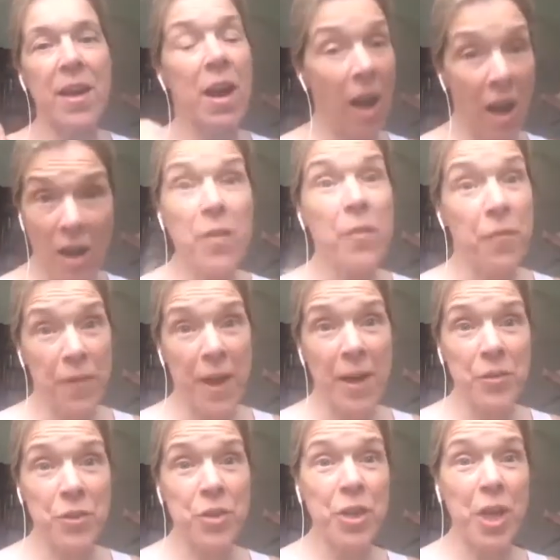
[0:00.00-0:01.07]
I
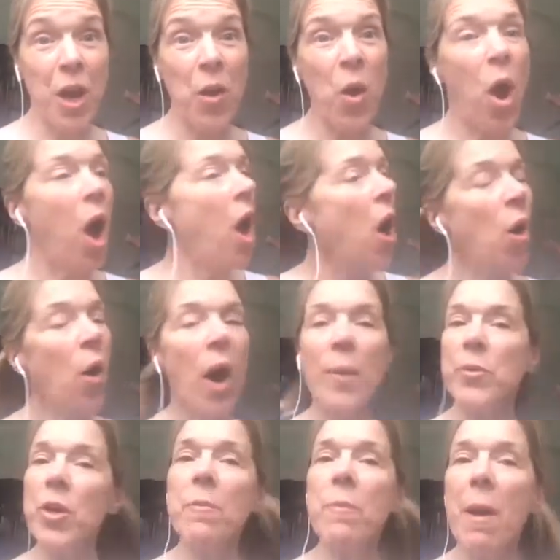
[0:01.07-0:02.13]
found, to go, I'm
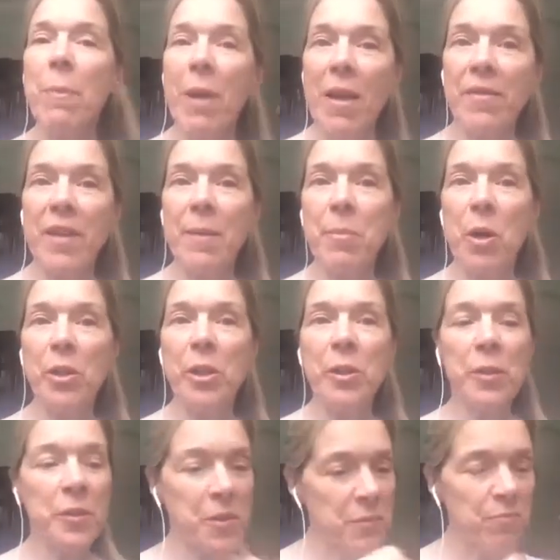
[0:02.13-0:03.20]
doing my plastic
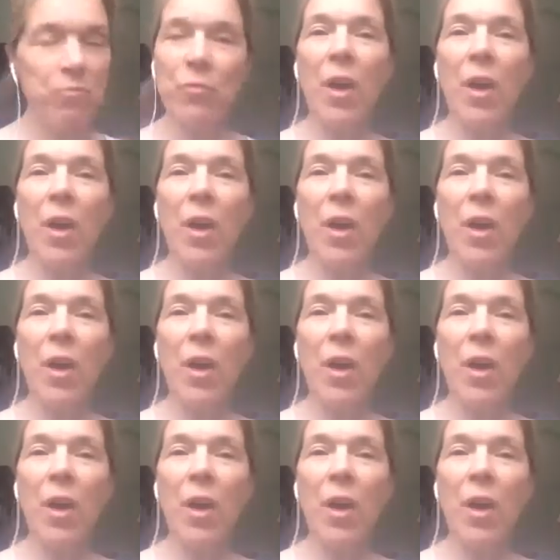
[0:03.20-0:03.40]
bottles,